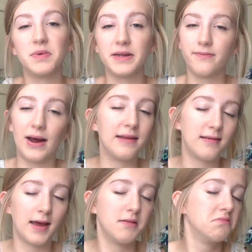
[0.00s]
but
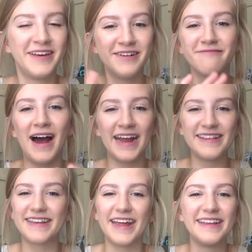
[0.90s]
your
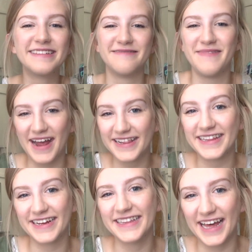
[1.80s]
mindset is the main
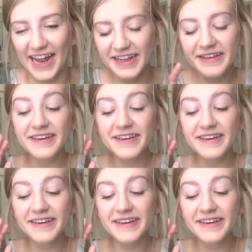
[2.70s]
thing that